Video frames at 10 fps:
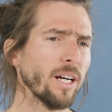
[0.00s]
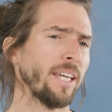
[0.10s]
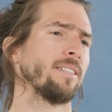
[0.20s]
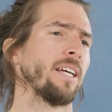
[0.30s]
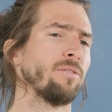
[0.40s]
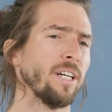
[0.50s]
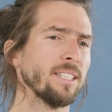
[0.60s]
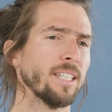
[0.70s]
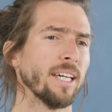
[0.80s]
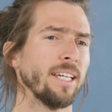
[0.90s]
That's why we're
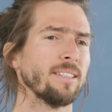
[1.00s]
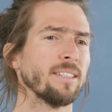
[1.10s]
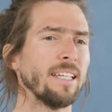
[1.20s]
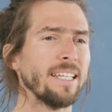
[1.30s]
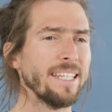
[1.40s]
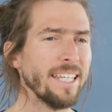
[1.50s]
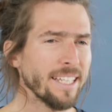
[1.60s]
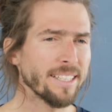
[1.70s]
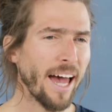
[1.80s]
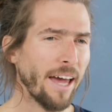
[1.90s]
convinced that the
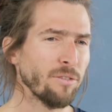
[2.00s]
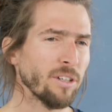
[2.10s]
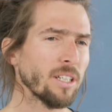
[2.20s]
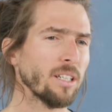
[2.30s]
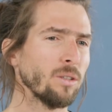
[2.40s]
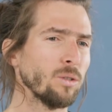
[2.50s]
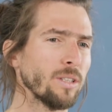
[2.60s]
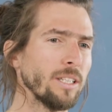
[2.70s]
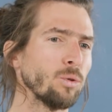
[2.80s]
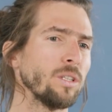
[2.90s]
operation of an
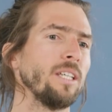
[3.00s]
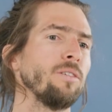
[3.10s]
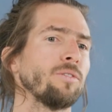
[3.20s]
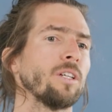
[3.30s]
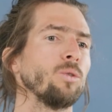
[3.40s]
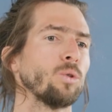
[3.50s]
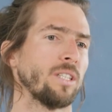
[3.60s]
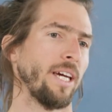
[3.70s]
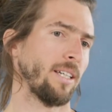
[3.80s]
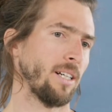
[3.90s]
avalanche transceiver
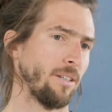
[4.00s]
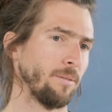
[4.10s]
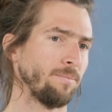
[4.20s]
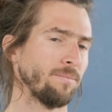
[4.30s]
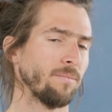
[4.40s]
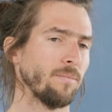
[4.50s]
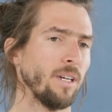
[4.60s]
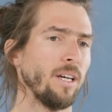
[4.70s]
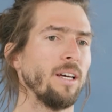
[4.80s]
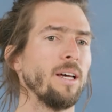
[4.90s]
can't ever be too
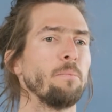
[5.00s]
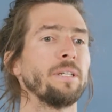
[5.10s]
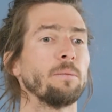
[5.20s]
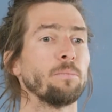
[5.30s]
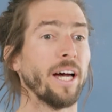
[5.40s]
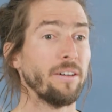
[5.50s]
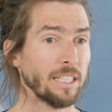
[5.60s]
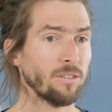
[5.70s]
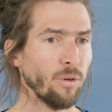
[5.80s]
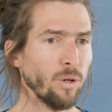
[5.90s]
easy or too
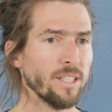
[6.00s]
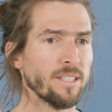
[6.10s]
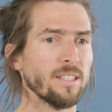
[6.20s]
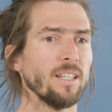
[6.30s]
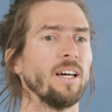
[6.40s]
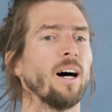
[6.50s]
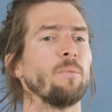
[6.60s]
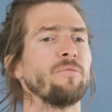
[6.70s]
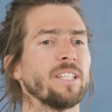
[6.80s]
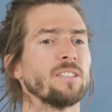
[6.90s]
intuitive.
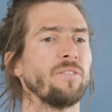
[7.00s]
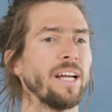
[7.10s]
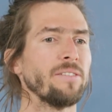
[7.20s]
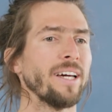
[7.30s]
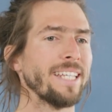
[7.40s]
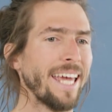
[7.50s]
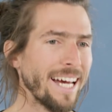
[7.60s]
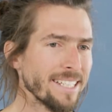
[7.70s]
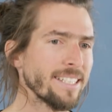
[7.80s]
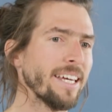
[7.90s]
With
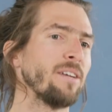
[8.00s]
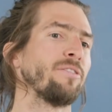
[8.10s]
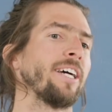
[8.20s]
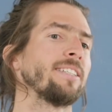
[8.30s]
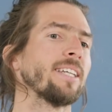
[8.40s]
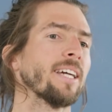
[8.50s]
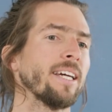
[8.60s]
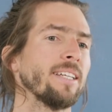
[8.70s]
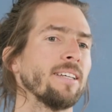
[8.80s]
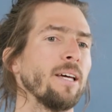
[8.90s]
the Diract Voice,
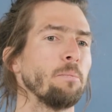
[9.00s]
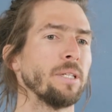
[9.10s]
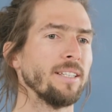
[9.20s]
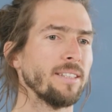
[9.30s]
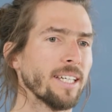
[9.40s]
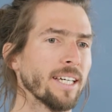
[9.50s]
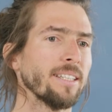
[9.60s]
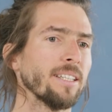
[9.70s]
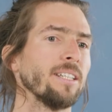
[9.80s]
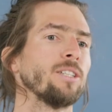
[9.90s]
we've developed the
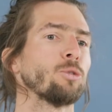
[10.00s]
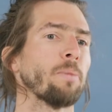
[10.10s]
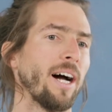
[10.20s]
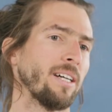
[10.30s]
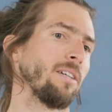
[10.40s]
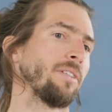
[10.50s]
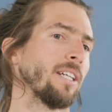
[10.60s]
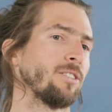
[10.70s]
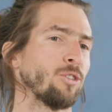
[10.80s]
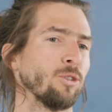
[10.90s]
world's first
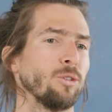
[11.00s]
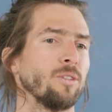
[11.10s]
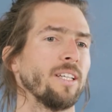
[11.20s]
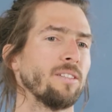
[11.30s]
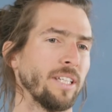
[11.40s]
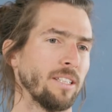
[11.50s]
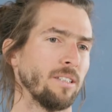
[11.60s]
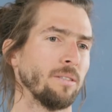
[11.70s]
avalanche transceiver with